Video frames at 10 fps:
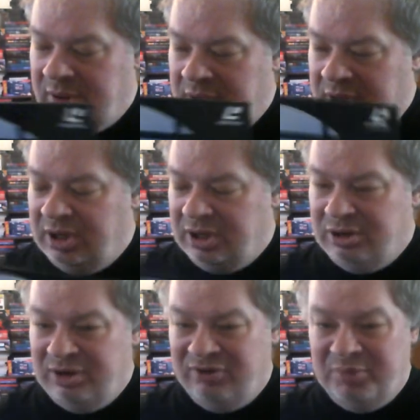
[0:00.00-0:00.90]
It could
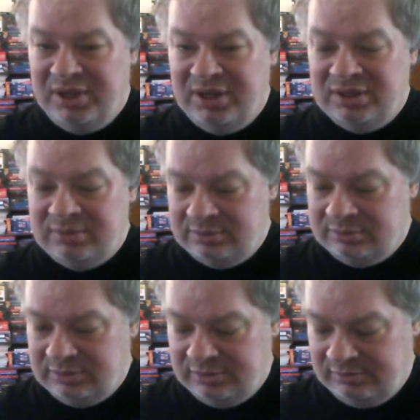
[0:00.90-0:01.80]
have been
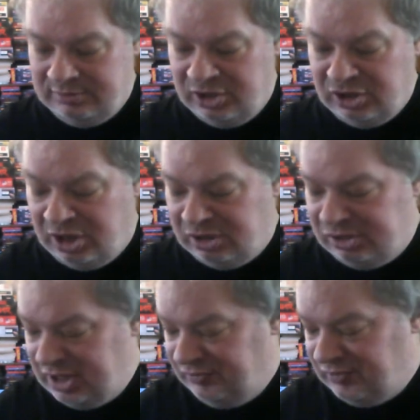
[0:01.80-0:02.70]

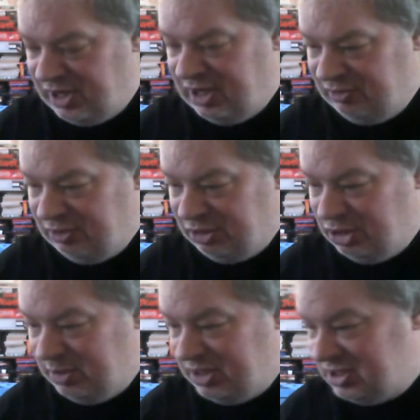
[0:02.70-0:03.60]
$1.95, or it could have
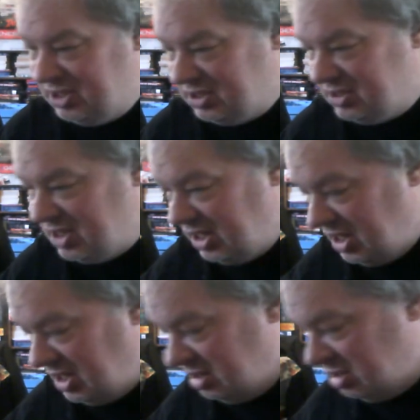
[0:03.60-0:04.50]
been
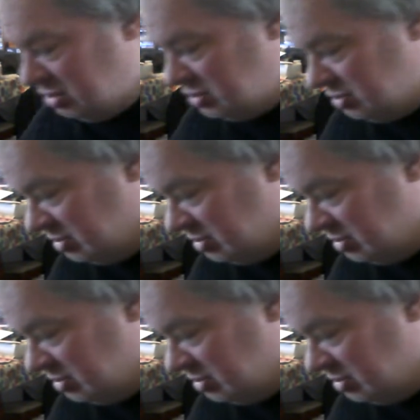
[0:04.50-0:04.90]
$6.98. Those are